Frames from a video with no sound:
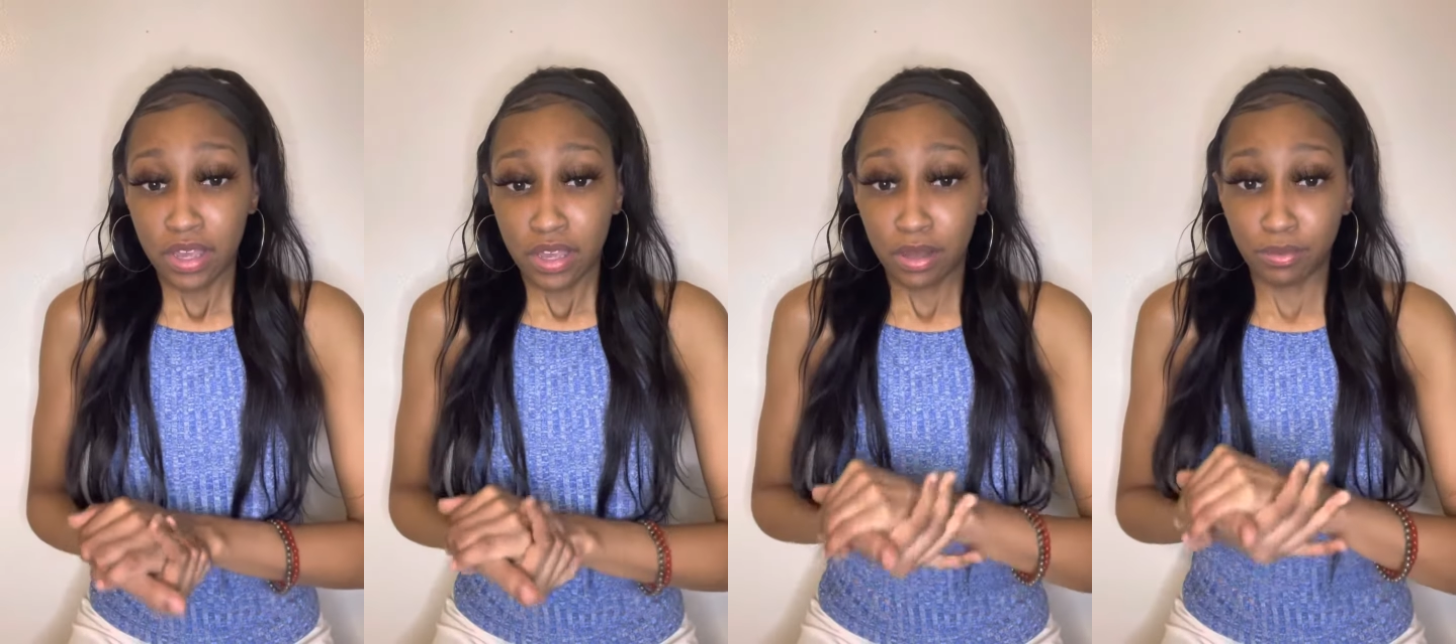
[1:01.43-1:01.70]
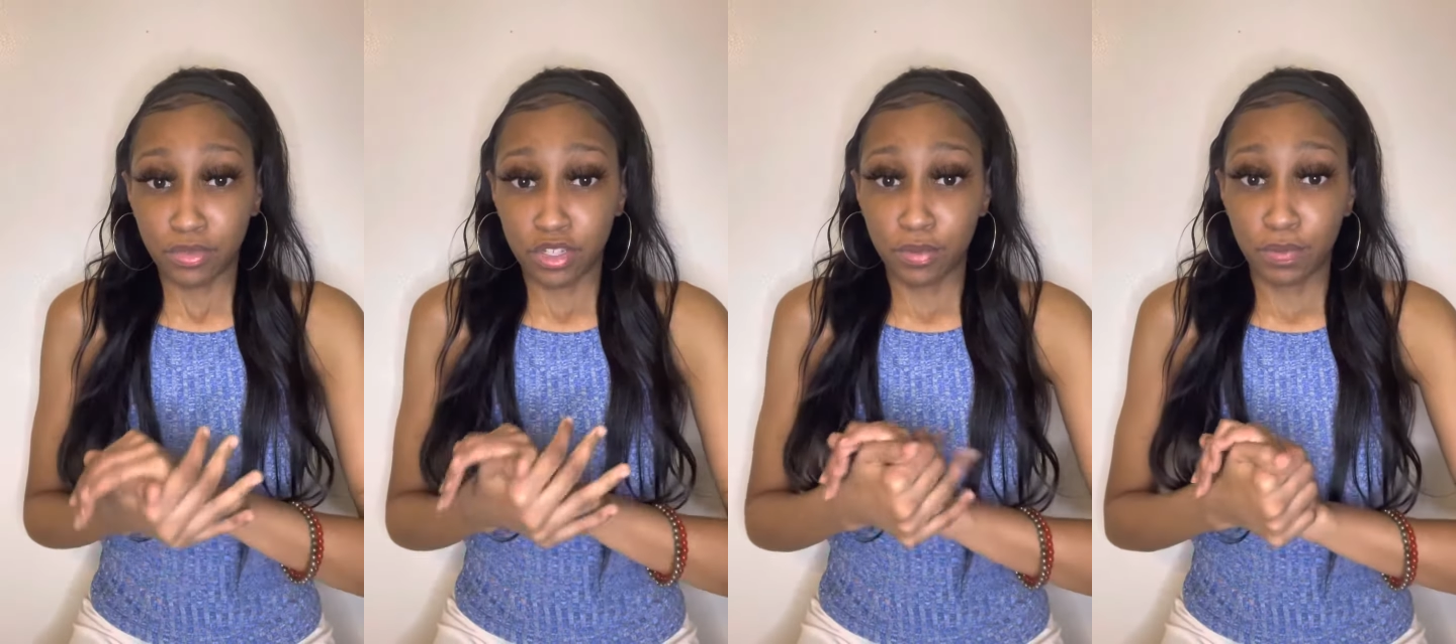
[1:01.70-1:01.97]
I'm
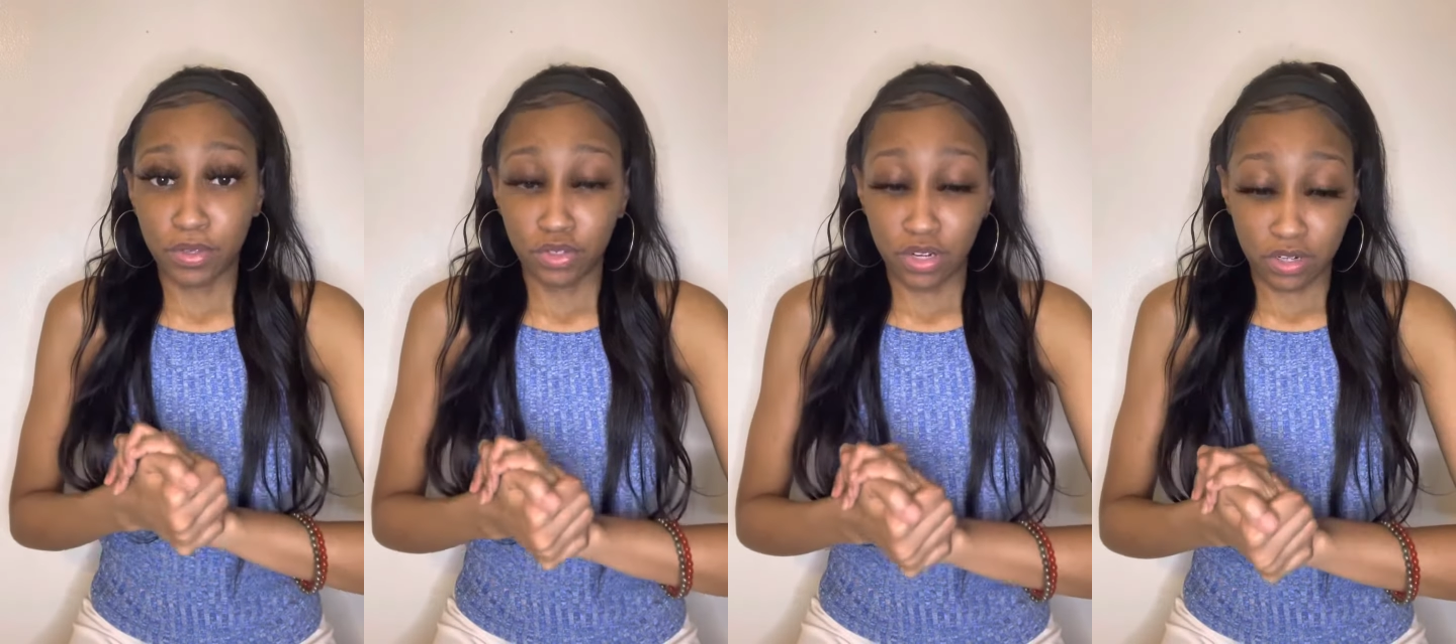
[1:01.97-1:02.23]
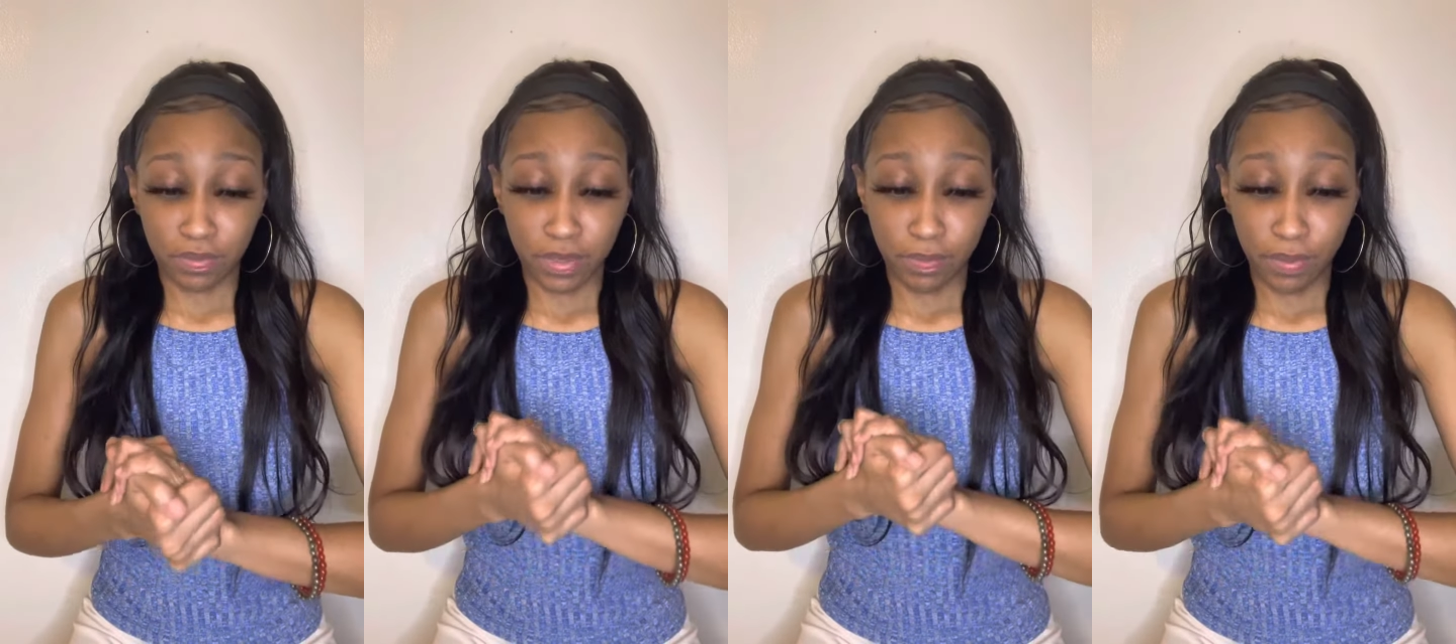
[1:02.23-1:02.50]
just been trying
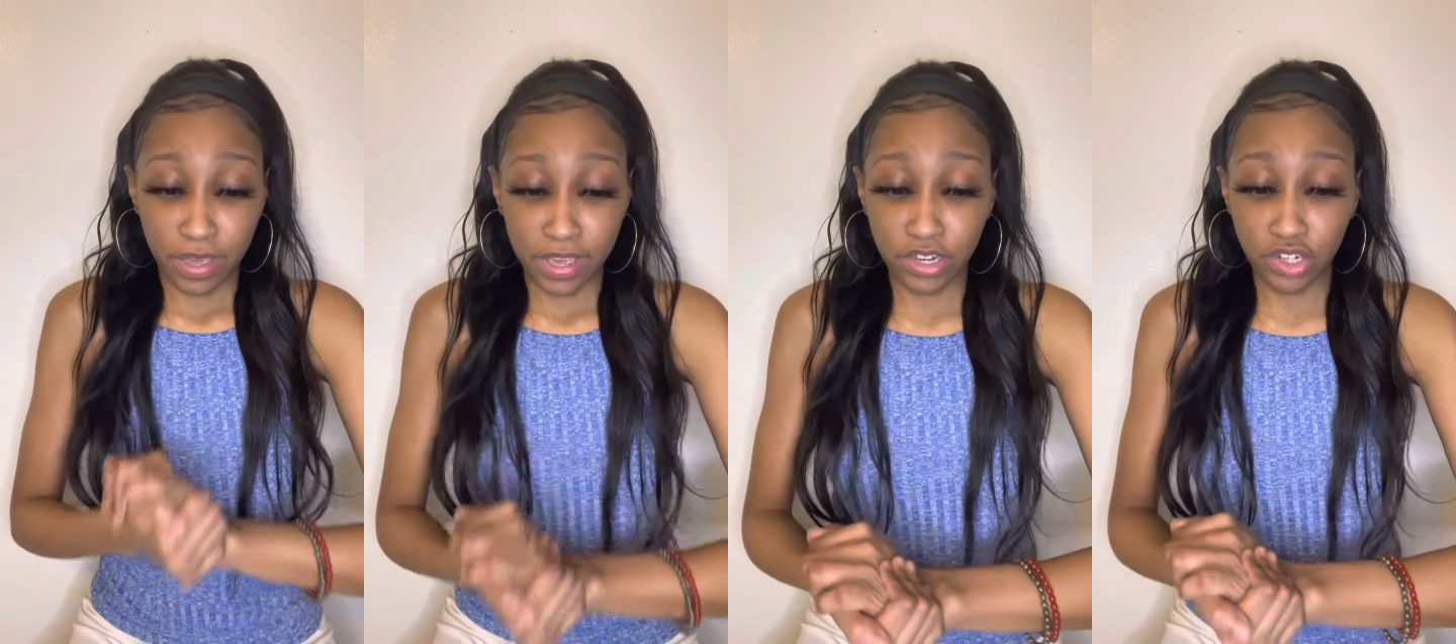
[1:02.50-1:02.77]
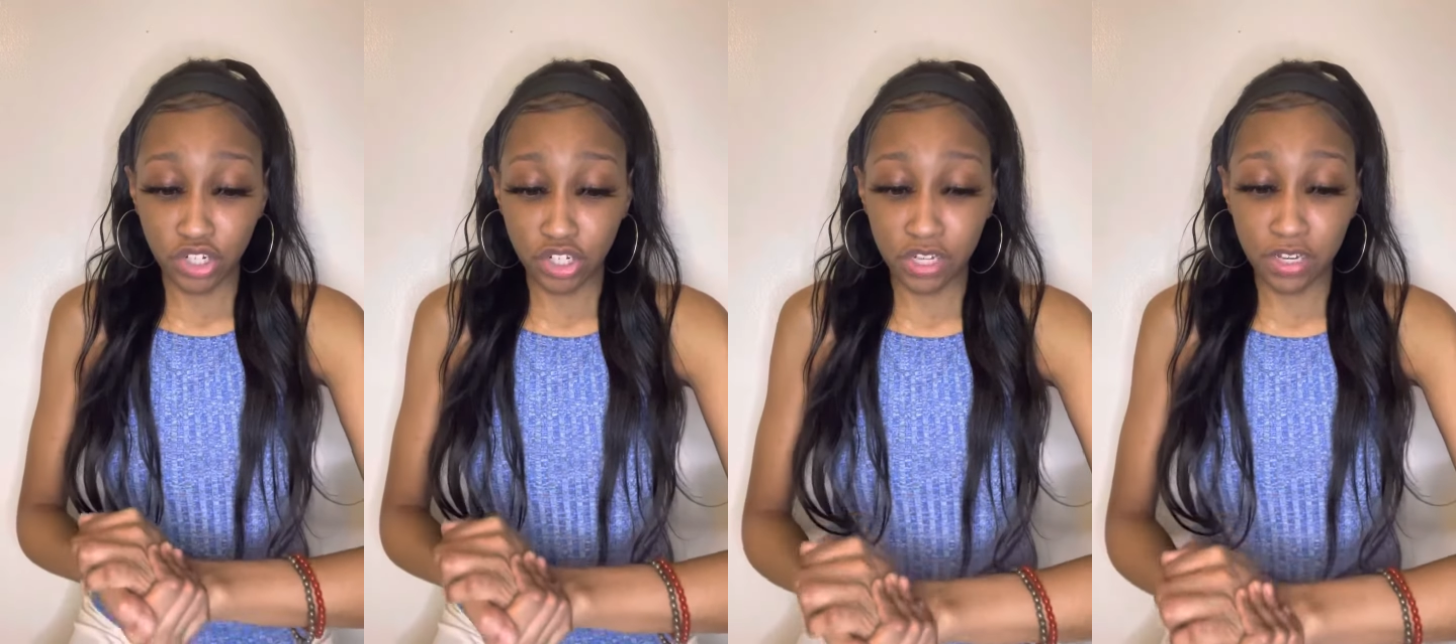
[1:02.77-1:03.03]
to be
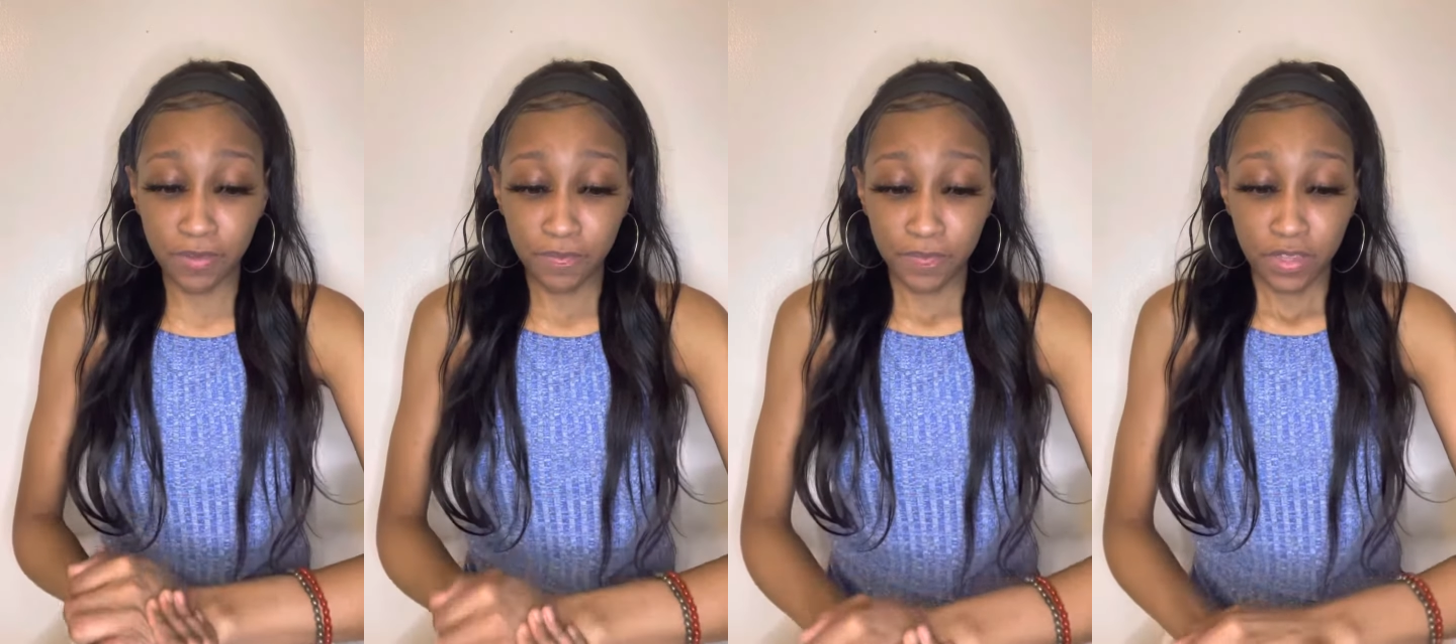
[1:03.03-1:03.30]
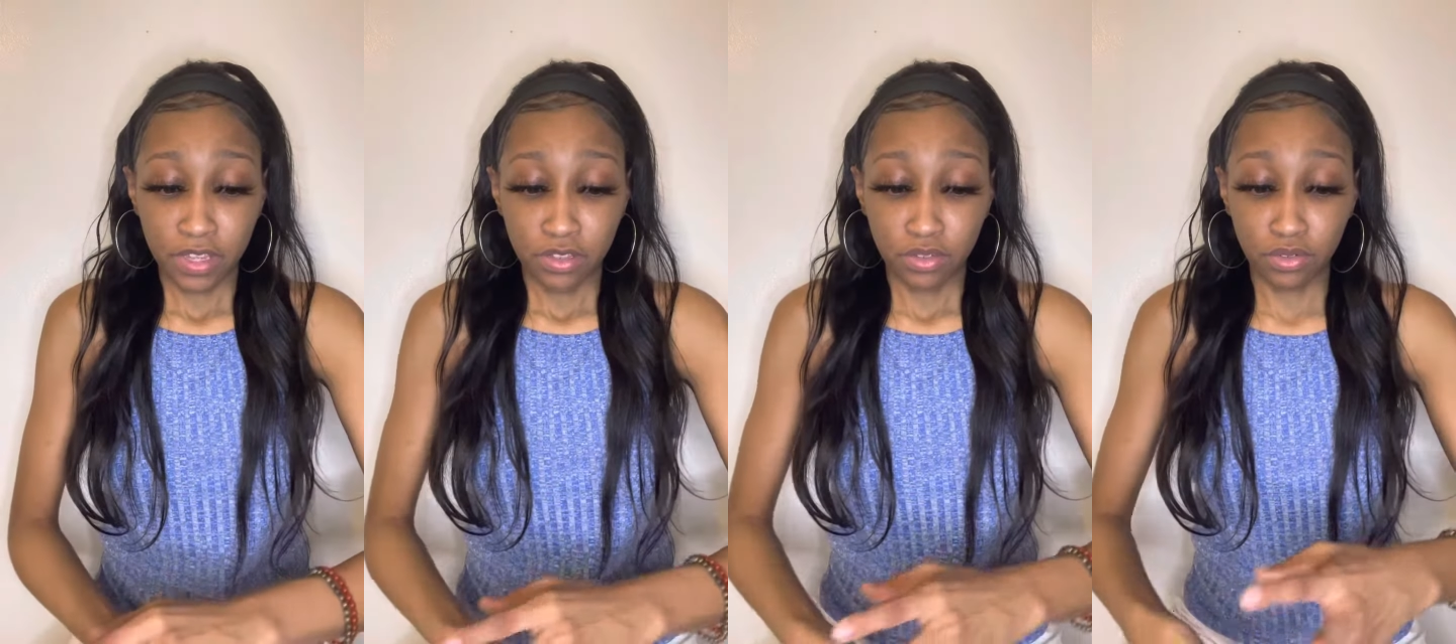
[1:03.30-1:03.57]
patient,
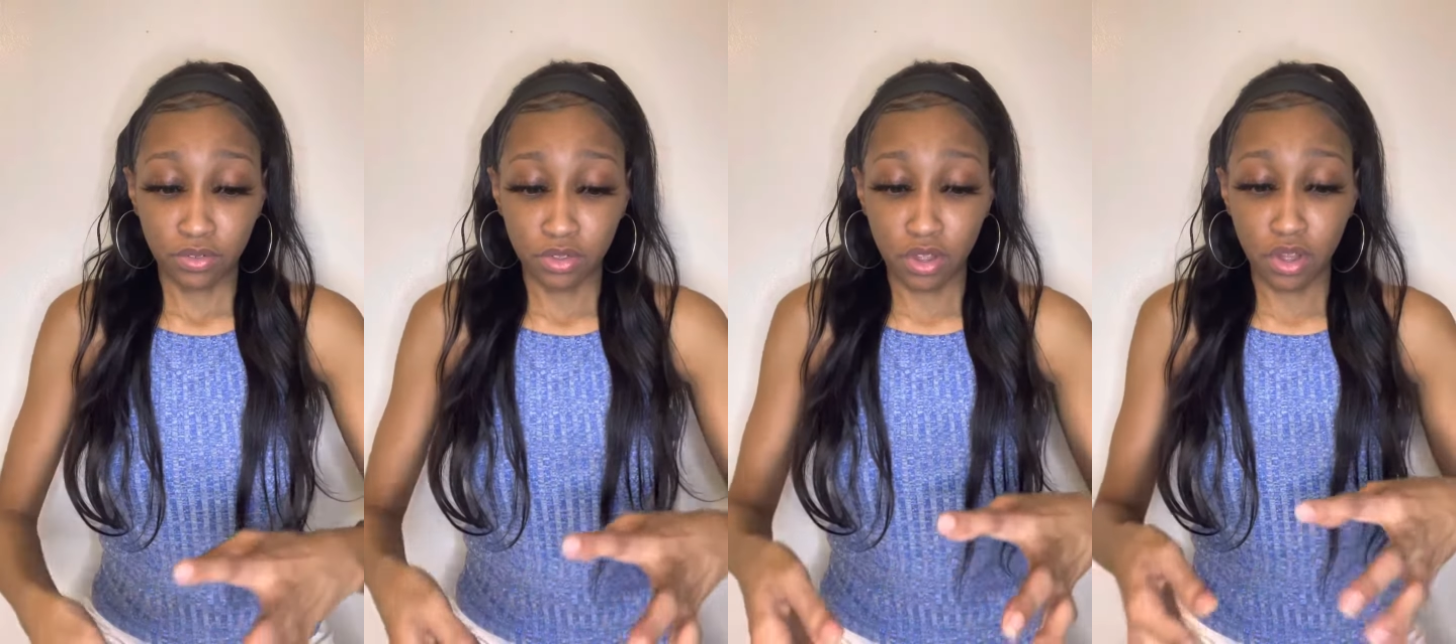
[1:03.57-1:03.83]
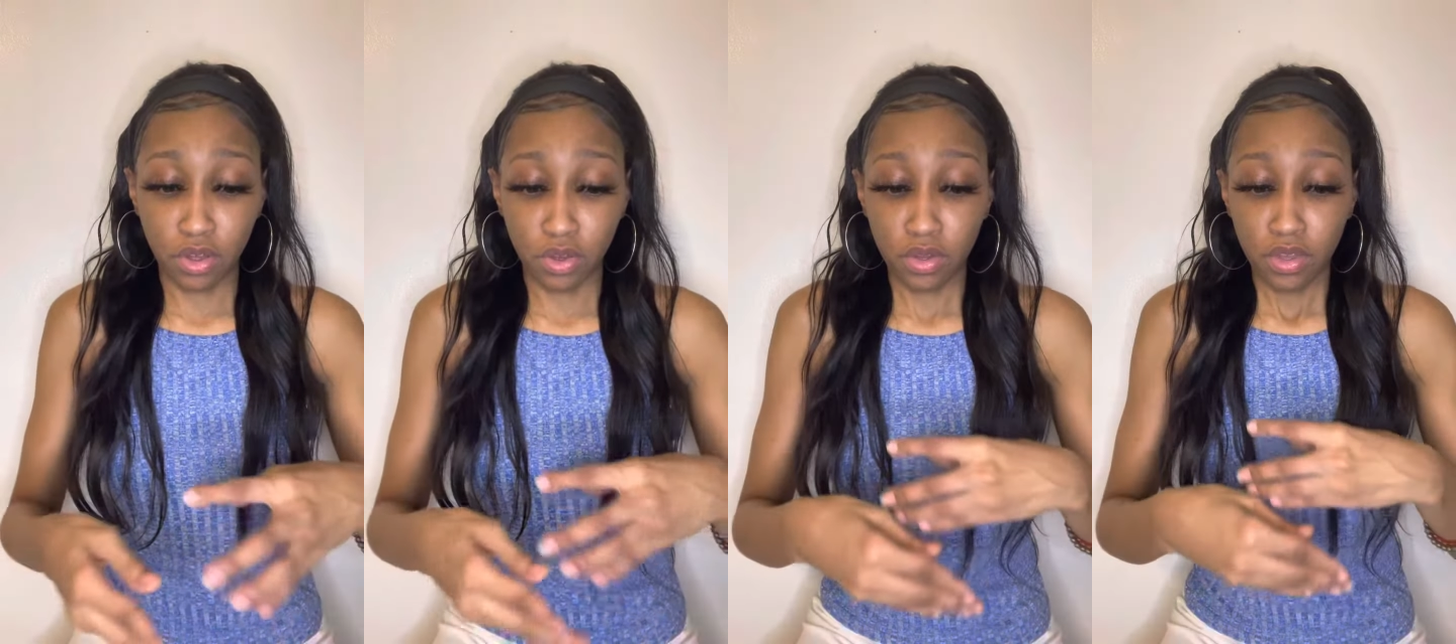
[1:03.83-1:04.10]
you
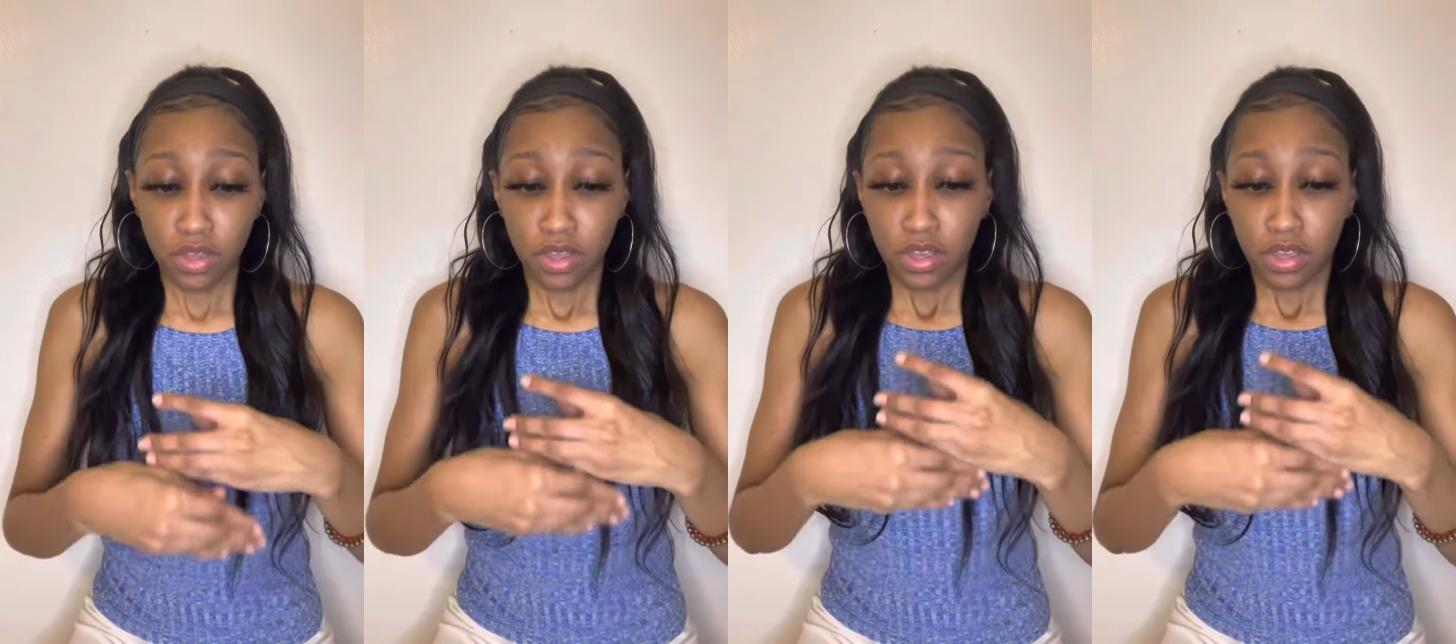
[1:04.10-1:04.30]
know,